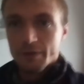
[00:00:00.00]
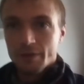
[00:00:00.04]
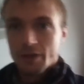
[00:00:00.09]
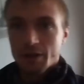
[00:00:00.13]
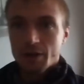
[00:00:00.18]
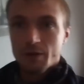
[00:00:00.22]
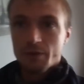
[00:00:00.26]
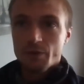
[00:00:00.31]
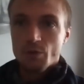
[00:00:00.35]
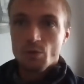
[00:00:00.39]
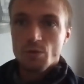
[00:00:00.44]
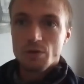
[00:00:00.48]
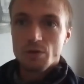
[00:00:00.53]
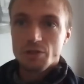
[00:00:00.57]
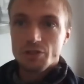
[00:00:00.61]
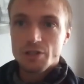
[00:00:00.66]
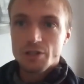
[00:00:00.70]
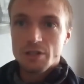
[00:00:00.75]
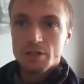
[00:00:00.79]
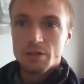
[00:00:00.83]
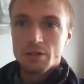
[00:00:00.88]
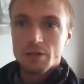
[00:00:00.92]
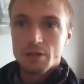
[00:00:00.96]
Thank you for
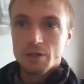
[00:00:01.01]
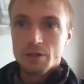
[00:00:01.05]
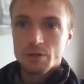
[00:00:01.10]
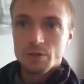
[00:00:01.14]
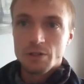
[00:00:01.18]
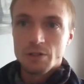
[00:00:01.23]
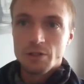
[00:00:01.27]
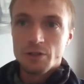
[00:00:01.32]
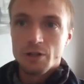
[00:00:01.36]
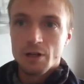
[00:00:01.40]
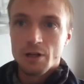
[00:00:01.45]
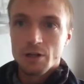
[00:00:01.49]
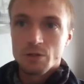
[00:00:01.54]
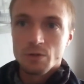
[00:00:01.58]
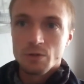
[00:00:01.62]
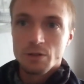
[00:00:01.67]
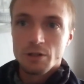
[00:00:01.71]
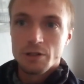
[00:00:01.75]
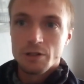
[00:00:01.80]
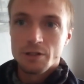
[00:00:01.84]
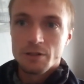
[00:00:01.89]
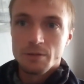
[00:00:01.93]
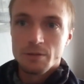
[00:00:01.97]
watching, and I'll see you in the next one,
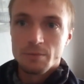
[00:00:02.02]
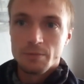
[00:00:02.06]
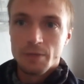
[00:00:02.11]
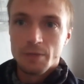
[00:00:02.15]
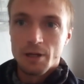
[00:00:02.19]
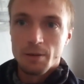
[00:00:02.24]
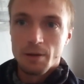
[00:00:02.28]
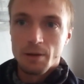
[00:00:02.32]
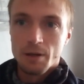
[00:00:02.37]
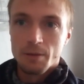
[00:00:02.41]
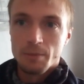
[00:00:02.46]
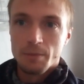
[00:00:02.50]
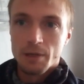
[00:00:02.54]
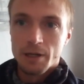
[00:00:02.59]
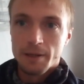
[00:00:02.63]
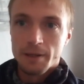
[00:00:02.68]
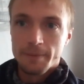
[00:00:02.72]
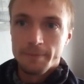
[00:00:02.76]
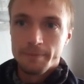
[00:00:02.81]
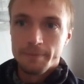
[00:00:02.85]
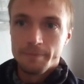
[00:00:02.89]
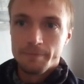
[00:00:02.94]
guys. Bye-bye. Bye.